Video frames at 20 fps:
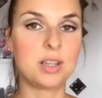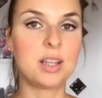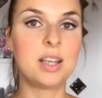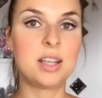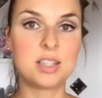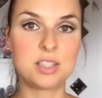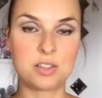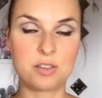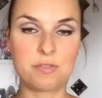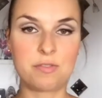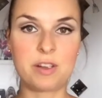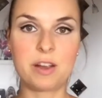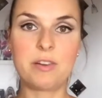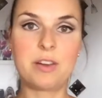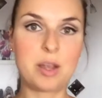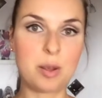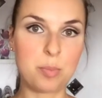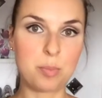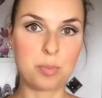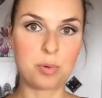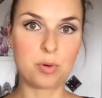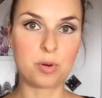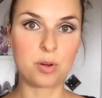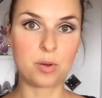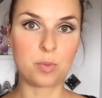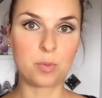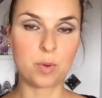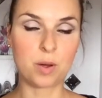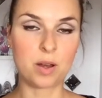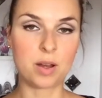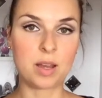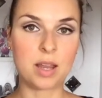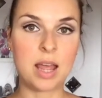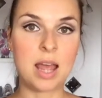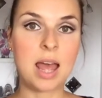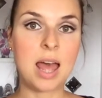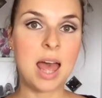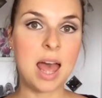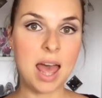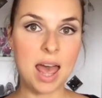is a very important one.
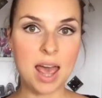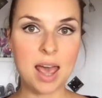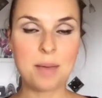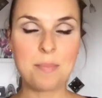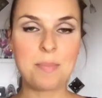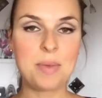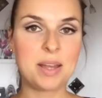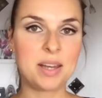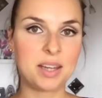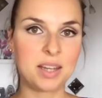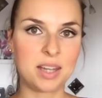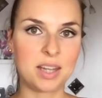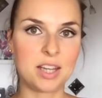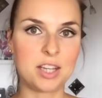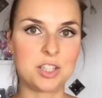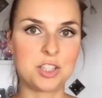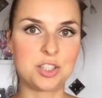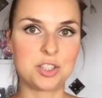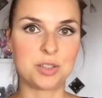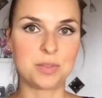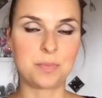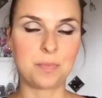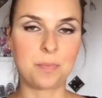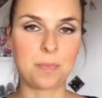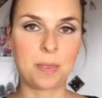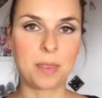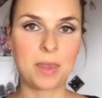And medication.